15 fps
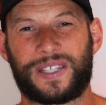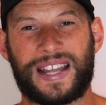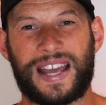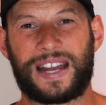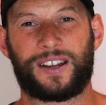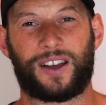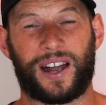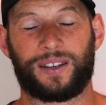
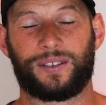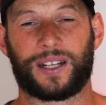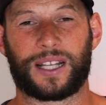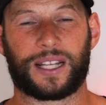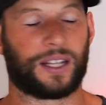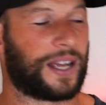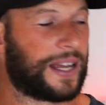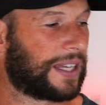stand. I
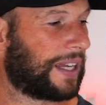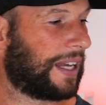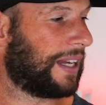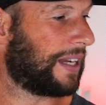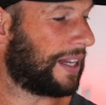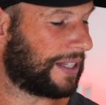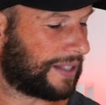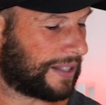really like
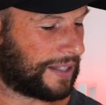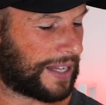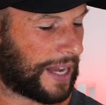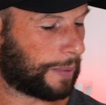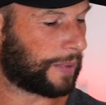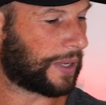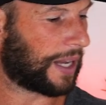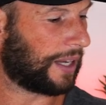it. It's the
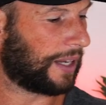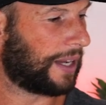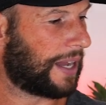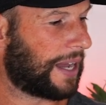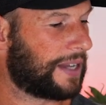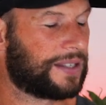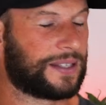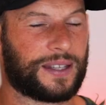same color
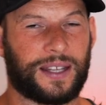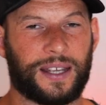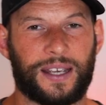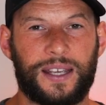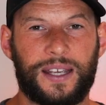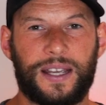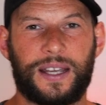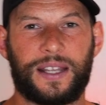as
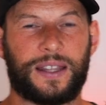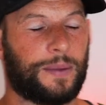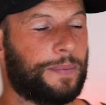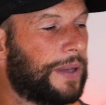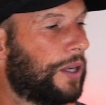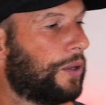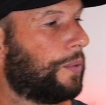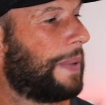the, the
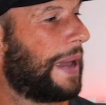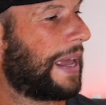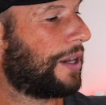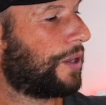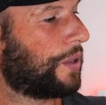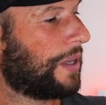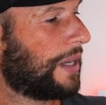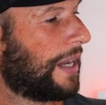metal
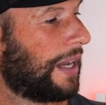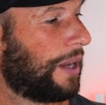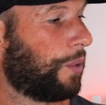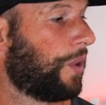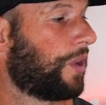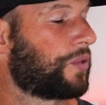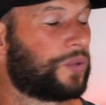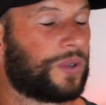panel. It
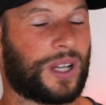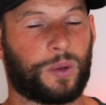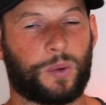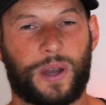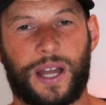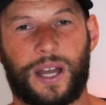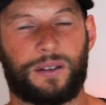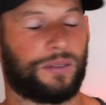works really
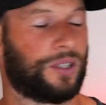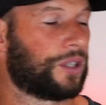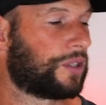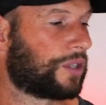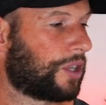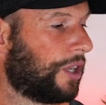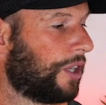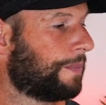well,
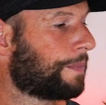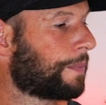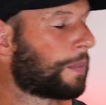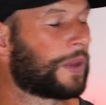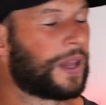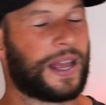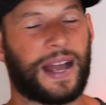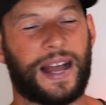looks good.
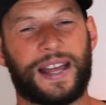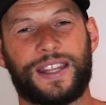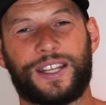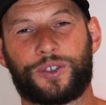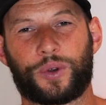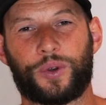Uh, there's